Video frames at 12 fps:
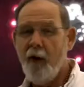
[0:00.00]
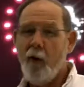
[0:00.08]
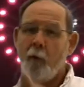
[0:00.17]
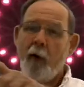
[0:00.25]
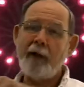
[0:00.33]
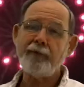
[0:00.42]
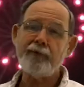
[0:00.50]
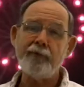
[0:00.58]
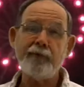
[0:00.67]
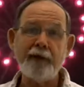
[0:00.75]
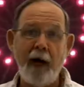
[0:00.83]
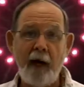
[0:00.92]
Watch your
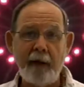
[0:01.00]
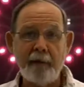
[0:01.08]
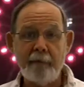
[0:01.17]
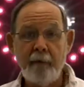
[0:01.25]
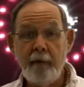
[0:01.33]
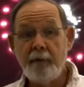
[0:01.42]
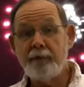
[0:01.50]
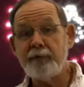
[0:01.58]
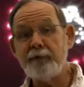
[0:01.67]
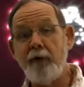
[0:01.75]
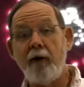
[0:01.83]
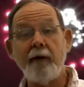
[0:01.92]
diet,
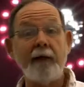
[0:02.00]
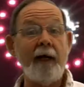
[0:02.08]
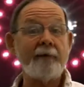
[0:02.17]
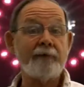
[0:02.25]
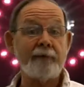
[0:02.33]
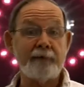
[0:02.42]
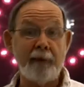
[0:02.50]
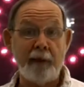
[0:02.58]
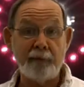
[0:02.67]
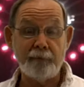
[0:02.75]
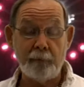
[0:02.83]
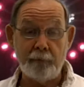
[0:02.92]
start an
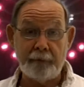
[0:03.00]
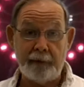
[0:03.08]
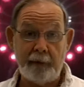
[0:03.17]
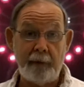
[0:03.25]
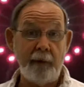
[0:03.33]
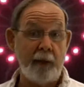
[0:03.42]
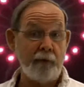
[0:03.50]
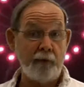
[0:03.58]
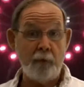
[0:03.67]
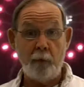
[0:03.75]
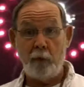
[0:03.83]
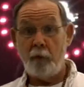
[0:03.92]
exercise routine, and
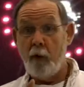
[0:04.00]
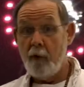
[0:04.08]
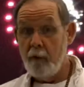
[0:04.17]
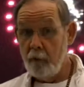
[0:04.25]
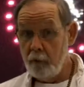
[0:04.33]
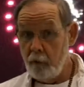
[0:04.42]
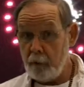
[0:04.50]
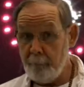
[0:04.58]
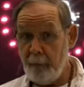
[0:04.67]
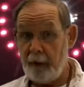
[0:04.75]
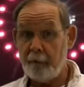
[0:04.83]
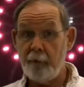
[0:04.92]
you will look
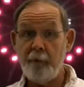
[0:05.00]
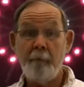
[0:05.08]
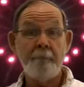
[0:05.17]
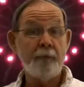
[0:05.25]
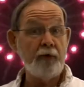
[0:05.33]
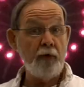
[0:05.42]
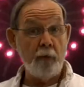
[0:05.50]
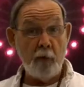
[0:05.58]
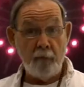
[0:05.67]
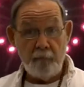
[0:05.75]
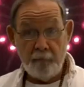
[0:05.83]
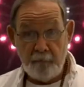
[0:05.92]
better, you
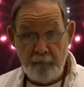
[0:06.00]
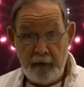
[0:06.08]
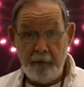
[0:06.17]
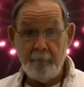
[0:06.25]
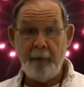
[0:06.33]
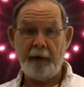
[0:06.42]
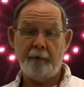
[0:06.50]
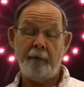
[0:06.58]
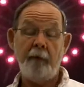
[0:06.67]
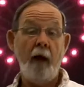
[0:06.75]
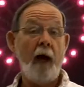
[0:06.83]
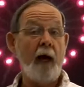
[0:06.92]
will feel
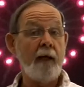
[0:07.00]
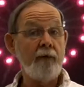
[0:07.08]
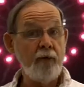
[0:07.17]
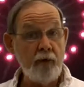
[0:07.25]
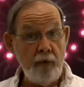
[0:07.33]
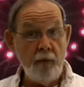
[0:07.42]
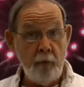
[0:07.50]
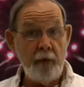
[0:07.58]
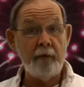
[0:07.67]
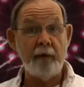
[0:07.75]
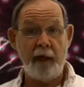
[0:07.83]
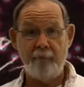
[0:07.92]
better, and you
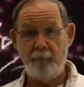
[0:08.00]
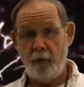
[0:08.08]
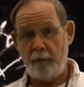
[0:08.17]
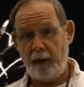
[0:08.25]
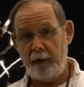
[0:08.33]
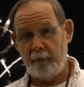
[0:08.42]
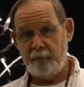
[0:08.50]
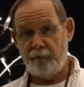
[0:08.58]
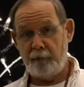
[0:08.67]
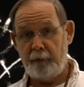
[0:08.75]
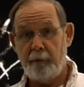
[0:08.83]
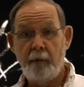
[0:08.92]
will have more
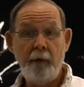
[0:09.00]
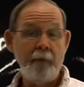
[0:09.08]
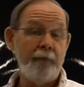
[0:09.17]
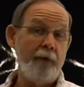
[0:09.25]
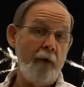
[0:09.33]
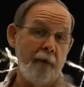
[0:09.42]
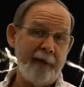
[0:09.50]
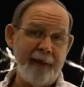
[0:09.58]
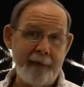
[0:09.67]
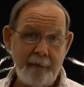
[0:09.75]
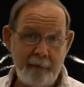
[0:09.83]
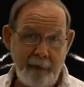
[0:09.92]
energy. Don't
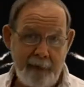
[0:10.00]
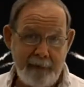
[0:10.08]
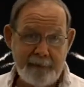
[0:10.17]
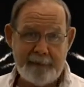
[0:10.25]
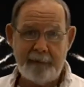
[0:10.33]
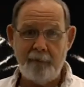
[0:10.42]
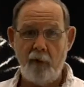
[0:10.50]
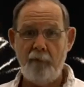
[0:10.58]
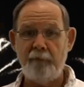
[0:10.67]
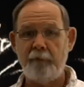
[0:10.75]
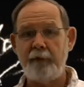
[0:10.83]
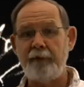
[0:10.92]
get lazy and
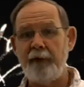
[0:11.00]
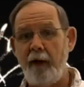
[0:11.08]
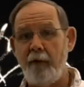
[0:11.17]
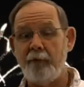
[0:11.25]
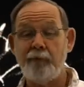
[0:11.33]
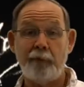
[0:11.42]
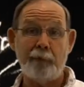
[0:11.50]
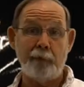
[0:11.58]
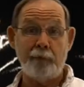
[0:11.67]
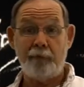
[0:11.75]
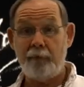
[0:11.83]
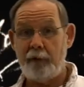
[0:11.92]
overindulge, or
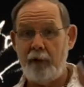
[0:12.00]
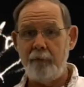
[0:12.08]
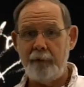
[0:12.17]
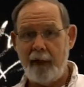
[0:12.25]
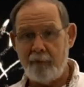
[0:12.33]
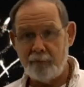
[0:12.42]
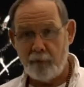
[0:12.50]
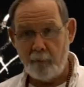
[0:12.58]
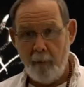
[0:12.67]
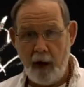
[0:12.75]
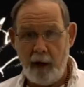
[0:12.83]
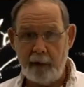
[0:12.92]
you'll slow down your
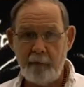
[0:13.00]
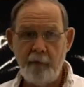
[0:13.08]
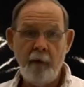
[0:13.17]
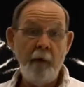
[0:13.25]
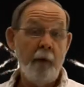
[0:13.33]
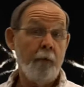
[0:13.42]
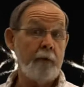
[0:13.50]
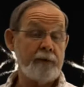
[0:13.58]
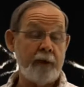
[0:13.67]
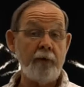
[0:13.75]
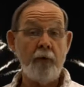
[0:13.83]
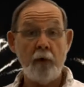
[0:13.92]
mind, which
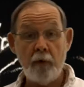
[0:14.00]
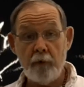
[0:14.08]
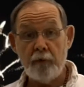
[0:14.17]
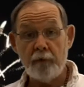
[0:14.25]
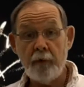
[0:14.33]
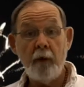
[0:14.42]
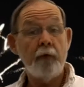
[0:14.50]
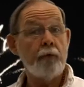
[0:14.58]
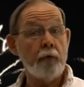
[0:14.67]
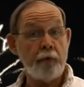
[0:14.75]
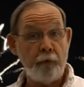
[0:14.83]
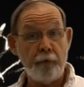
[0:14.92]
can hurt
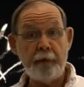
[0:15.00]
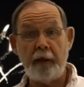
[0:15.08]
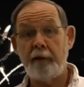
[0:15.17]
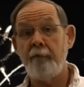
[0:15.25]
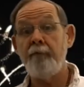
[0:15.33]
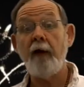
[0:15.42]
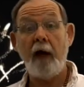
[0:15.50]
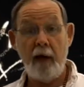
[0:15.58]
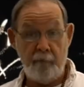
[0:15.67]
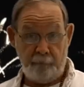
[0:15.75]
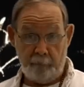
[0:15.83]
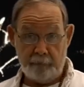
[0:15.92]
your creative
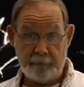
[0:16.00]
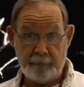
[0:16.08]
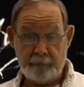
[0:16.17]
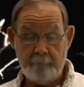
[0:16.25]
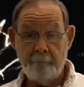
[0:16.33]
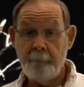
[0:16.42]
efforts.